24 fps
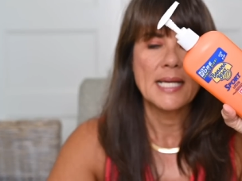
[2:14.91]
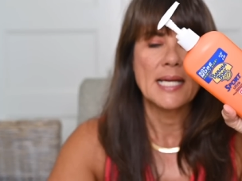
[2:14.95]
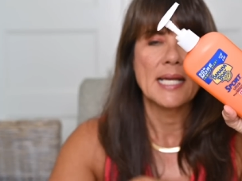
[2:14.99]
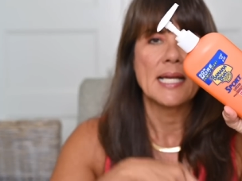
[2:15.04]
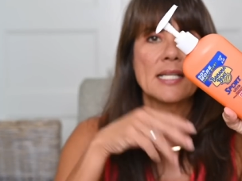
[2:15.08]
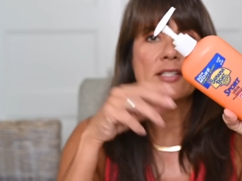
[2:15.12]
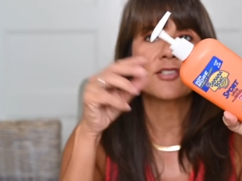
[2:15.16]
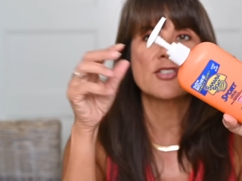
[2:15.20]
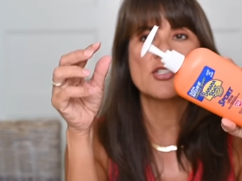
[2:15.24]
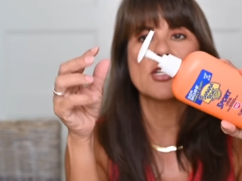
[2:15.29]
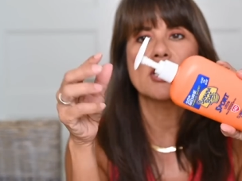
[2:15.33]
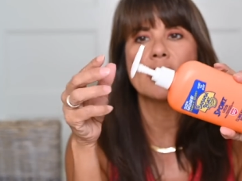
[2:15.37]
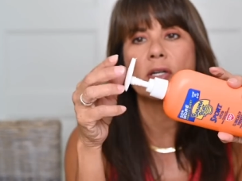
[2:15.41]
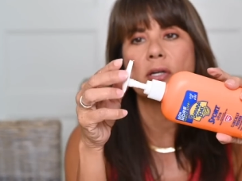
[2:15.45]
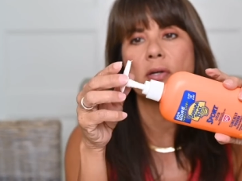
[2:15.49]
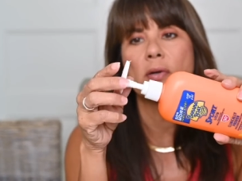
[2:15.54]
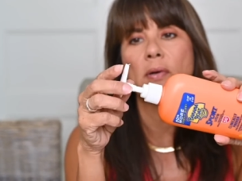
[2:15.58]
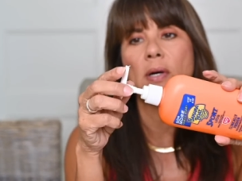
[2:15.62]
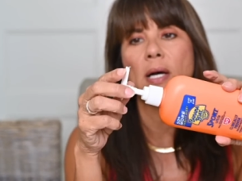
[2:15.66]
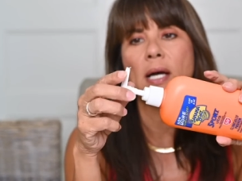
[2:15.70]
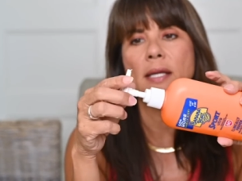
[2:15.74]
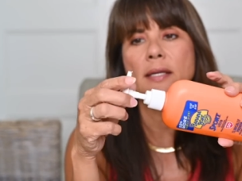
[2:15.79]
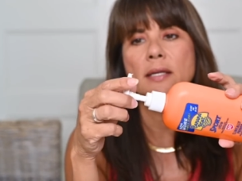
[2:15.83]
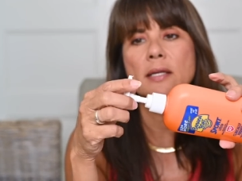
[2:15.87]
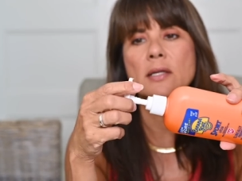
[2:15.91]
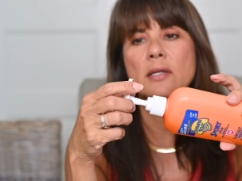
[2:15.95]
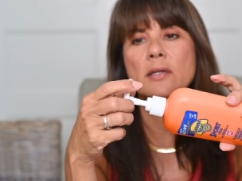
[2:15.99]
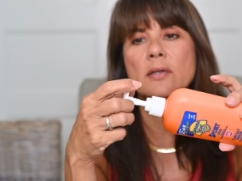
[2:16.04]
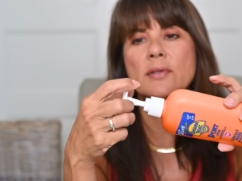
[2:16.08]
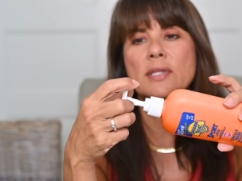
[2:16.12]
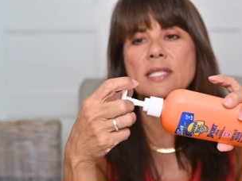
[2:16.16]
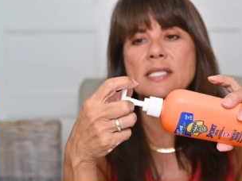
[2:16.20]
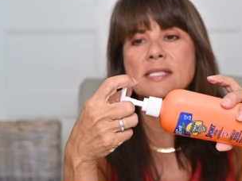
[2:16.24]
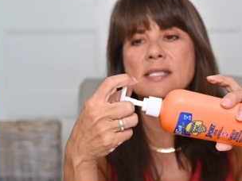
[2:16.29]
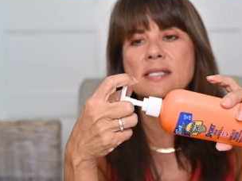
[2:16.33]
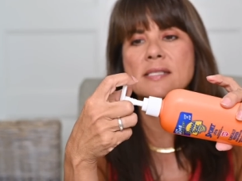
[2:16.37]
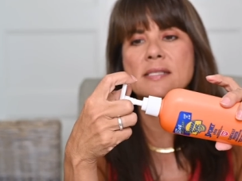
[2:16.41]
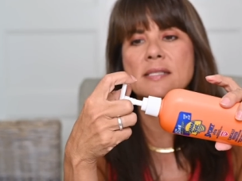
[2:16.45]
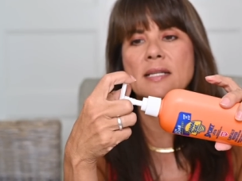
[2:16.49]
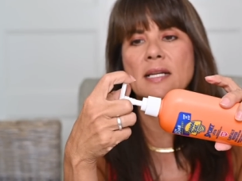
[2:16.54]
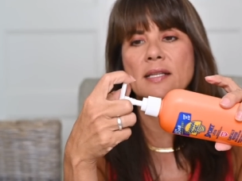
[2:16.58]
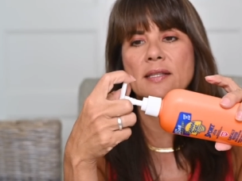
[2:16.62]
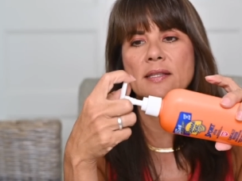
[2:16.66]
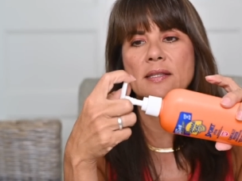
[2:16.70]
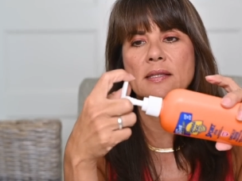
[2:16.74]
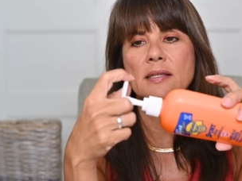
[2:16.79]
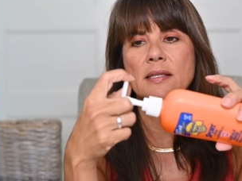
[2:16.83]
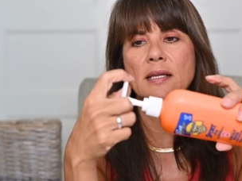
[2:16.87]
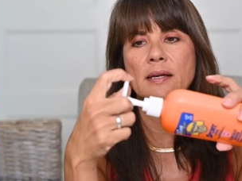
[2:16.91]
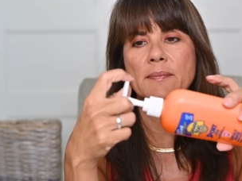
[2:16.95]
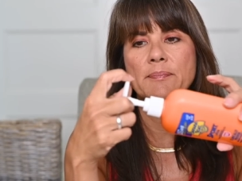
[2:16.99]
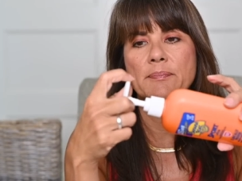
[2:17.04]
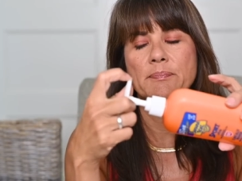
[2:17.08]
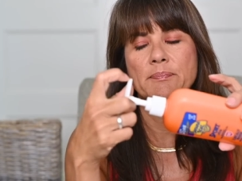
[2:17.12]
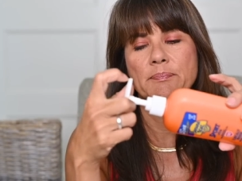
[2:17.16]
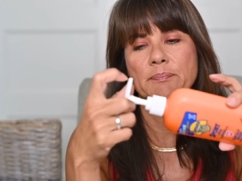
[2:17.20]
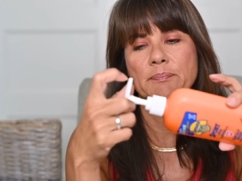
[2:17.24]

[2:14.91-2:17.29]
And so I know this is not, I've